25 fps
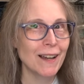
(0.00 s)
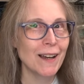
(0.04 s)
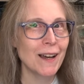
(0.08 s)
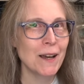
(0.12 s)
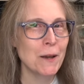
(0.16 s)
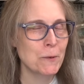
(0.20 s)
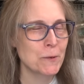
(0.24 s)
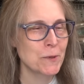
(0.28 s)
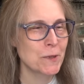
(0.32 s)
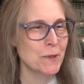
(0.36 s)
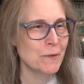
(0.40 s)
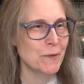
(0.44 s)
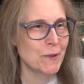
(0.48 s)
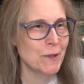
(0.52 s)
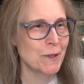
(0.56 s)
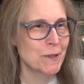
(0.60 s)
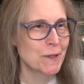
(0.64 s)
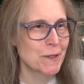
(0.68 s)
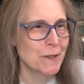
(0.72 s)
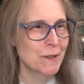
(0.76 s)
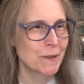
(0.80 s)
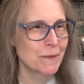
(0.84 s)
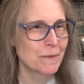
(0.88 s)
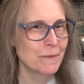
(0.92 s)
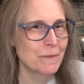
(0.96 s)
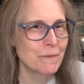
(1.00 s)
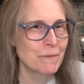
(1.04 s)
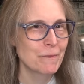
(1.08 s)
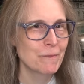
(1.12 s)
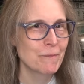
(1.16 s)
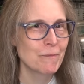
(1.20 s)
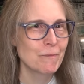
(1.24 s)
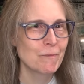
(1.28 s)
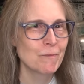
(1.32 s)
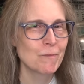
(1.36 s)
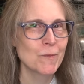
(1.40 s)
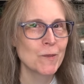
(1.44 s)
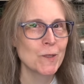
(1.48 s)
I was the first.
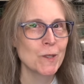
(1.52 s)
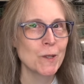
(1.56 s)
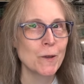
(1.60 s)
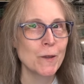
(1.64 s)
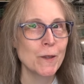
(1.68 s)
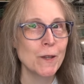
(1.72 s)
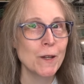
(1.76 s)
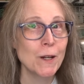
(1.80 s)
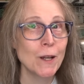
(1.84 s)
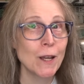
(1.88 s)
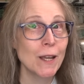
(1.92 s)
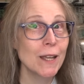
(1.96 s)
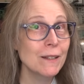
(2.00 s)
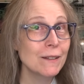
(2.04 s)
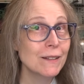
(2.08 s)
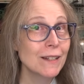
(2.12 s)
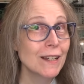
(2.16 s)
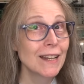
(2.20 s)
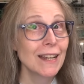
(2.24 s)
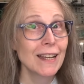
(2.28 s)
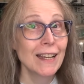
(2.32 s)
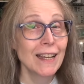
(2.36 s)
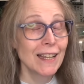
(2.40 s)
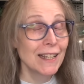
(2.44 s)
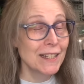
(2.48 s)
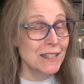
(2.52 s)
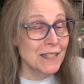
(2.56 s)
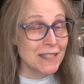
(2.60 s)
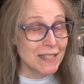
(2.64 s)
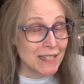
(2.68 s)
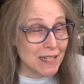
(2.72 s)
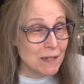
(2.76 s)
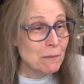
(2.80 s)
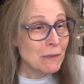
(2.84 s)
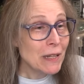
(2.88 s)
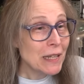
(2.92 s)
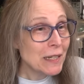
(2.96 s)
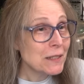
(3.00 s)
So there, it
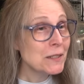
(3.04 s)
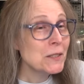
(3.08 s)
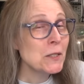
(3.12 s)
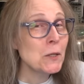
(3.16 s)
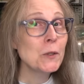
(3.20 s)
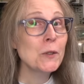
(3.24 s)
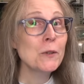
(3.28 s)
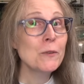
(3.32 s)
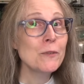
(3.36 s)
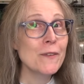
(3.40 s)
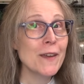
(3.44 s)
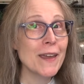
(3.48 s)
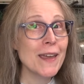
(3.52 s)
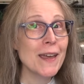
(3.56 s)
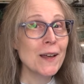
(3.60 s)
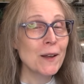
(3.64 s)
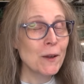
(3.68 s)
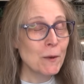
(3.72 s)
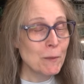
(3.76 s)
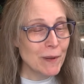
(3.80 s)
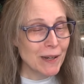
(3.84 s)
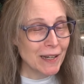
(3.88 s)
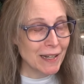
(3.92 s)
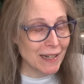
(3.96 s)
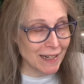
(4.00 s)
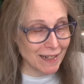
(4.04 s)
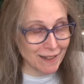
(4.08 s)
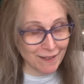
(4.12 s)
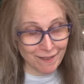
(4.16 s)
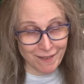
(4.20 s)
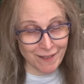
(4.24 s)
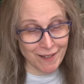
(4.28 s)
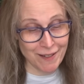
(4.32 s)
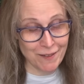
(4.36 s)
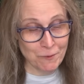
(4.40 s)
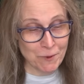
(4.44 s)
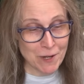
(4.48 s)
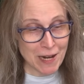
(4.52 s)
seemed like a total fail, but it,
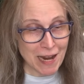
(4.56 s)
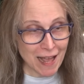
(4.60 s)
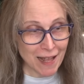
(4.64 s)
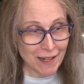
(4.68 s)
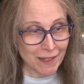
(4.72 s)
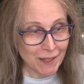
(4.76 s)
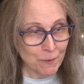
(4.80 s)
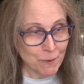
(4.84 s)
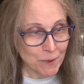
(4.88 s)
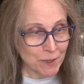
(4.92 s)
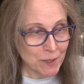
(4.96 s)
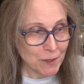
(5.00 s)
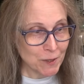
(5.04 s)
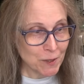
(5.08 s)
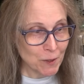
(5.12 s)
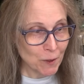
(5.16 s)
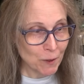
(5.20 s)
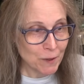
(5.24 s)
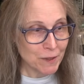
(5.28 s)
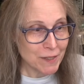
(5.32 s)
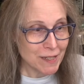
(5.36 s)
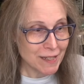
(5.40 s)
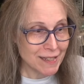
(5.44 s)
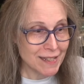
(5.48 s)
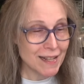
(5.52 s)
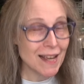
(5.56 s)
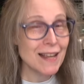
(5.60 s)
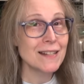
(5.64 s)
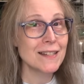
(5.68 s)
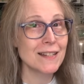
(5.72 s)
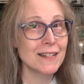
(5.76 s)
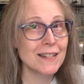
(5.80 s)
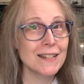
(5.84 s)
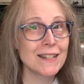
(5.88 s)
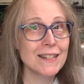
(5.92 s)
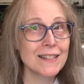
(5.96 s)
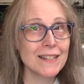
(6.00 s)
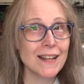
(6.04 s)
in reality, it was a total success.
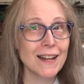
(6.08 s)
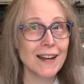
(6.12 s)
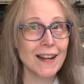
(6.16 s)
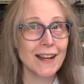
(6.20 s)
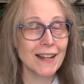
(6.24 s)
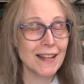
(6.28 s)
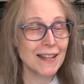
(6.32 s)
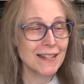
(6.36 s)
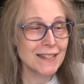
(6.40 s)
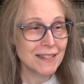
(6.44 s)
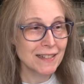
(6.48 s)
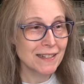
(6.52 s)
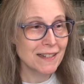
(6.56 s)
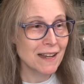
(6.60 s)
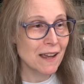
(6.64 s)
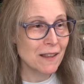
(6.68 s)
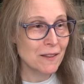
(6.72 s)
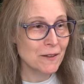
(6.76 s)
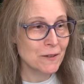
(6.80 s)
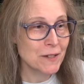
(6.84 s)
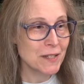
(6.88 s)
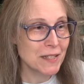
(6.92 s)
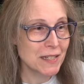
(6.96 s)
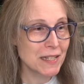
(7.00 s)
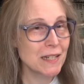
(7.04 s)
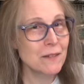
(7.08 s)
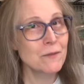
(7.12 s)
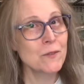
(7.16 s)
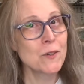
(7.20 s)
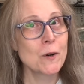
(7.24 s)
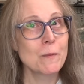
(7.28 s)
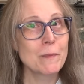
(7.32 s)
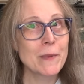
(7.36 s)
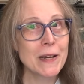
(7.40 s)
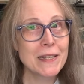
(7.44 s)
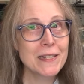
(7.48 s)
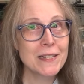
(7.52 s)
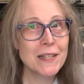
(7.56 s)
It's just that I guess neither Steve
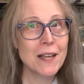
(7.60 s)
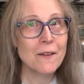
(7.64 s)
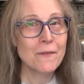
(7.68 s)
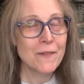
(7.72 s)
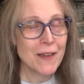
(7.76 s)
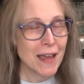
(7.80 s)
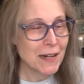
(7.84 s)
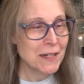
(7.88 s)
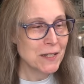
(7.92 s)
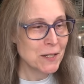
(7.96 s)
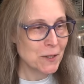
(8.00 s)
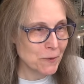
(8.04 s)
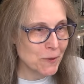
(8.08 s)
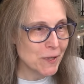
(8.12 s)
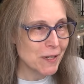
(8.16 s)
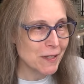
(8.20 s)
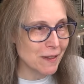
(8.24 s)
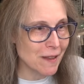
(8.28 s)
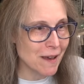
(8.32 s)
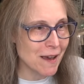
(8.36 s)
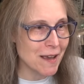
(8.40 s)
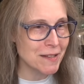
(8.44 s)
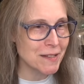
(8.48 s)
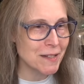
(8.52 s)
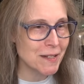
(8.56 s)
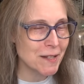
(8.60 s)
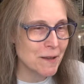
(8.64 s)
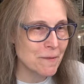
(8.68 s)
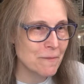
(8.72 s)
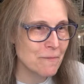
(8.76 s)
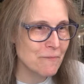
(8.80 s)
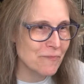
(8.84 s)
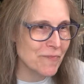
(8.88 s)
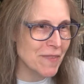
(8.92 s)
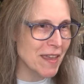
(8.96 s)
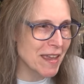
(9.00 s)
nor myself actually realized it.